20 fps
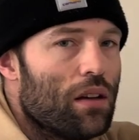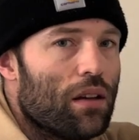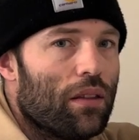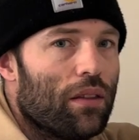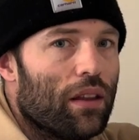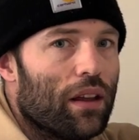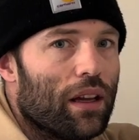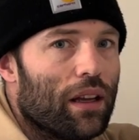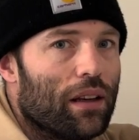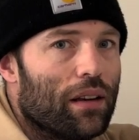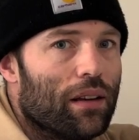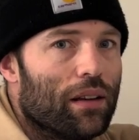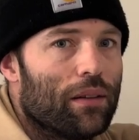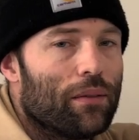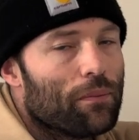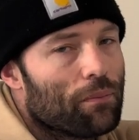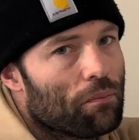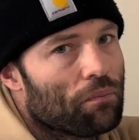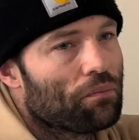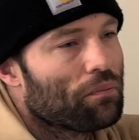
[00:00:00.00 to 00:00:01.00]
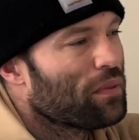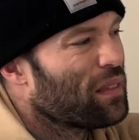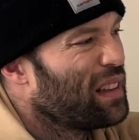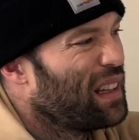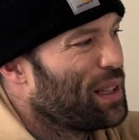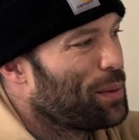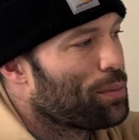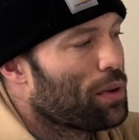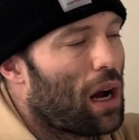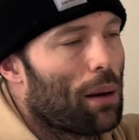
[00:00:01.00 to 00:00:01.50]
then
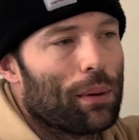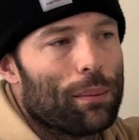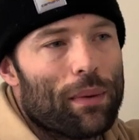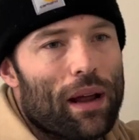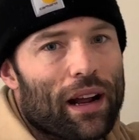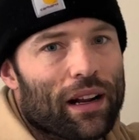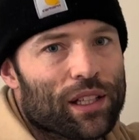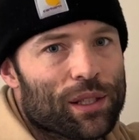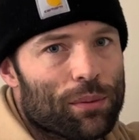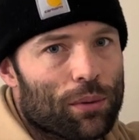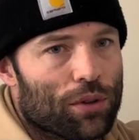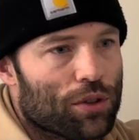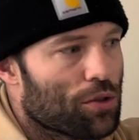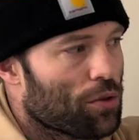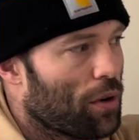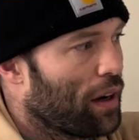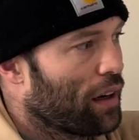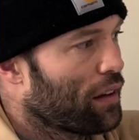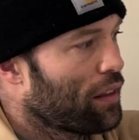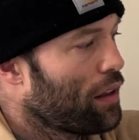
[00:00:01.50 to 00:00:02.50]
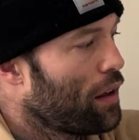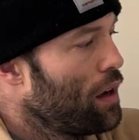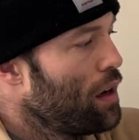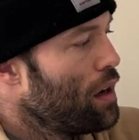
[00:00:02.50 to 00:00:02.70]
it's probably maximal strength.